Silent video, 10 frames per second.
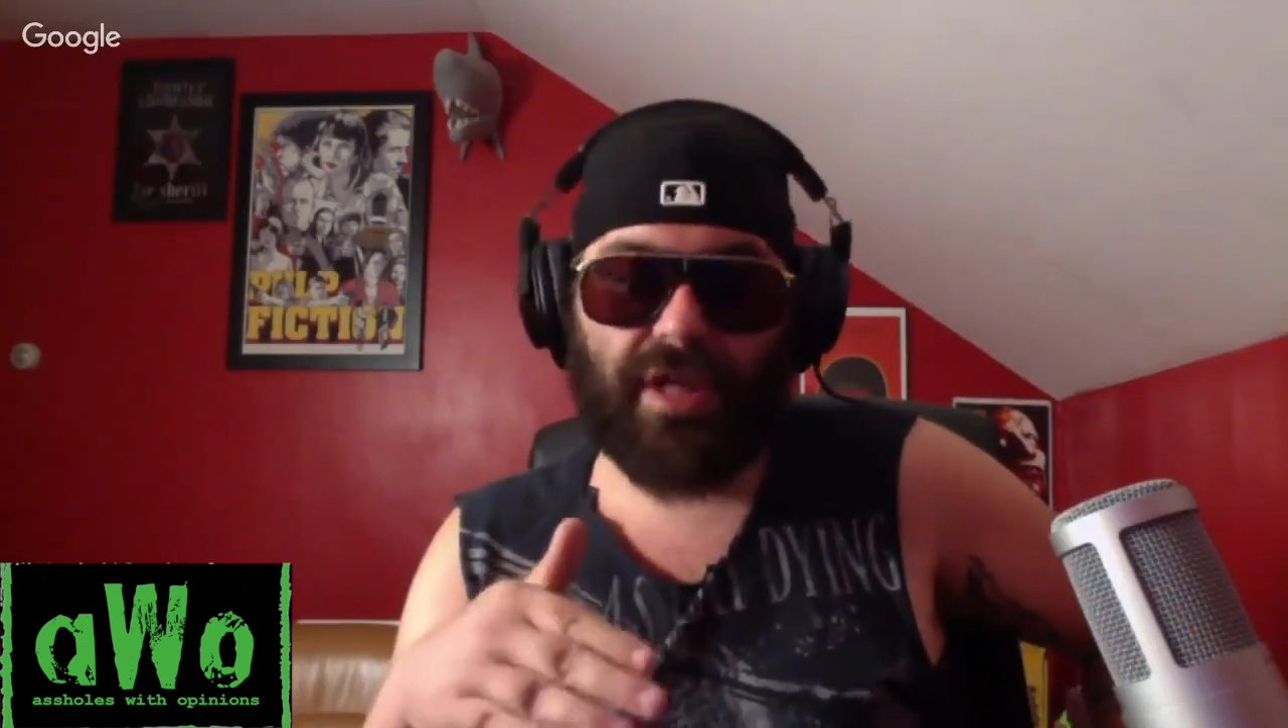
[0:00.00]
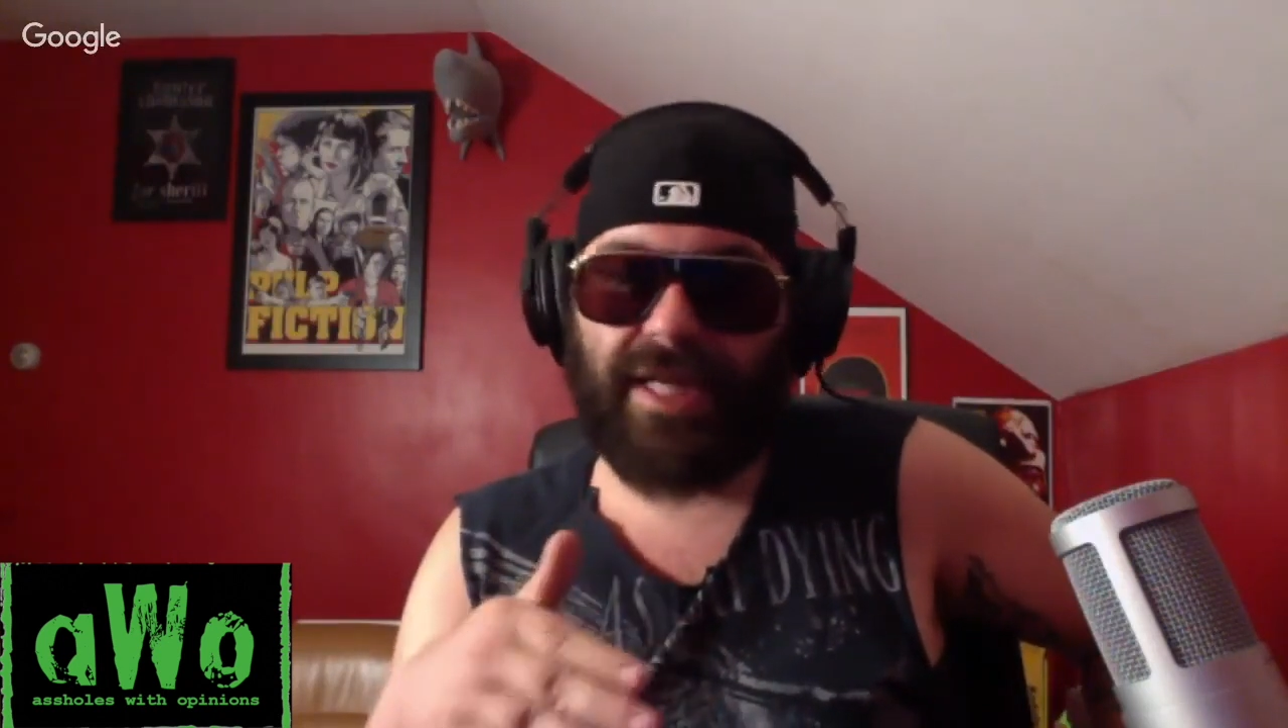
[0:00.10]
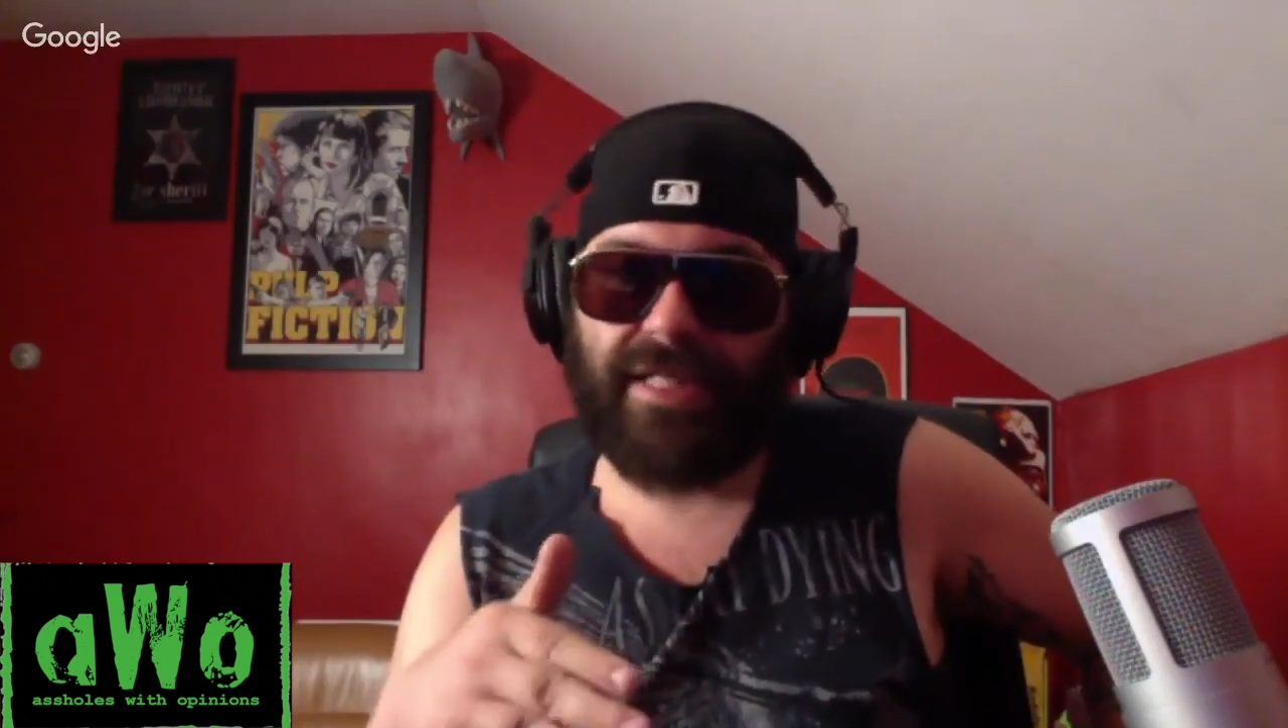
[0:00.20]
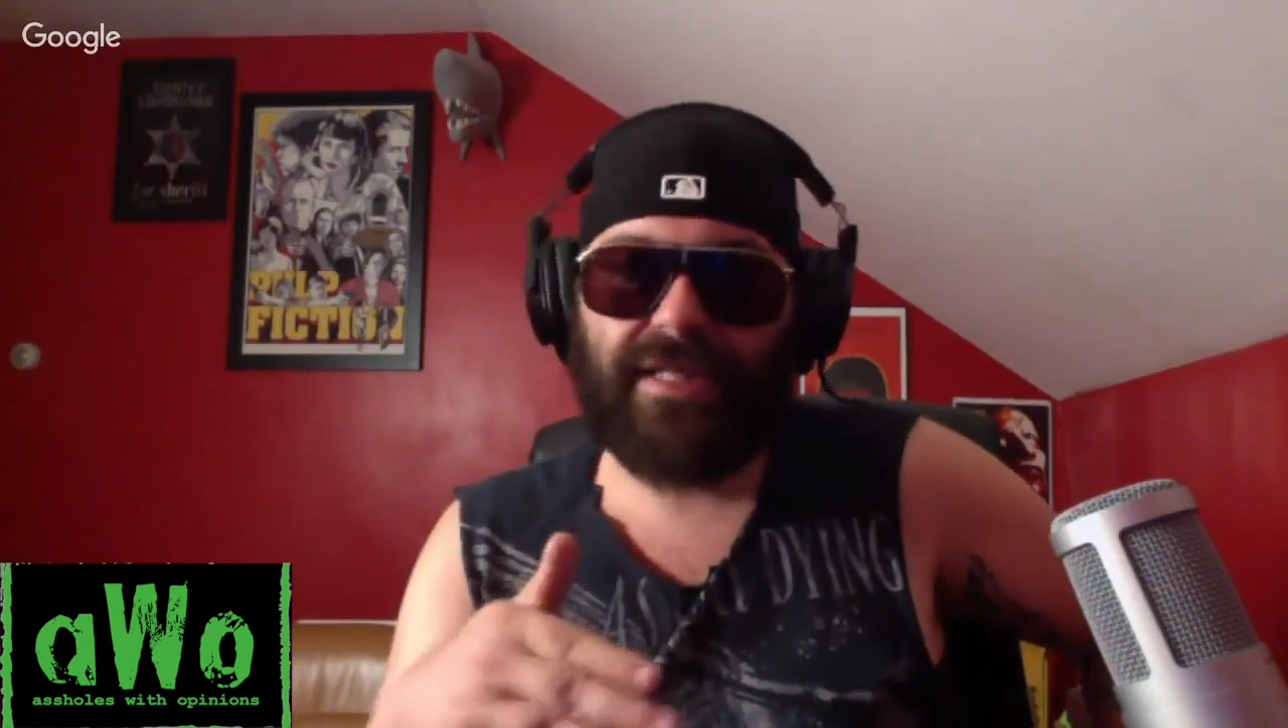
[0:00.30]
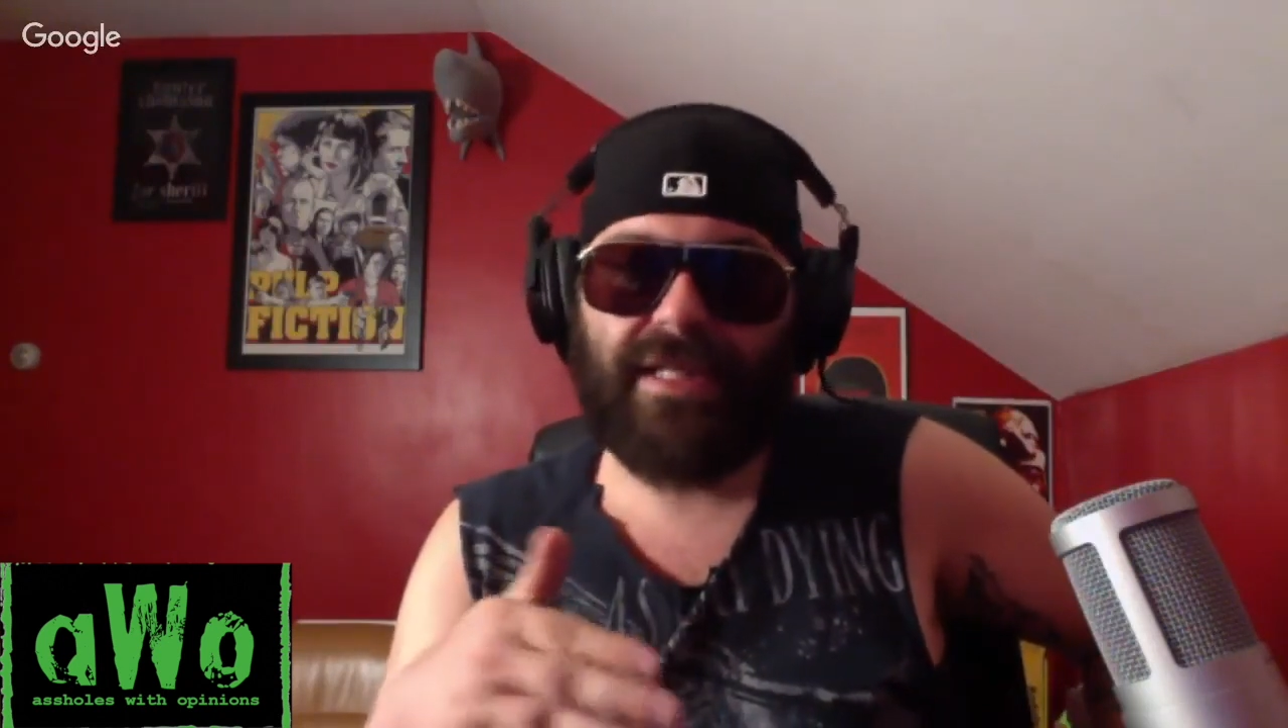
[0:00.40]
like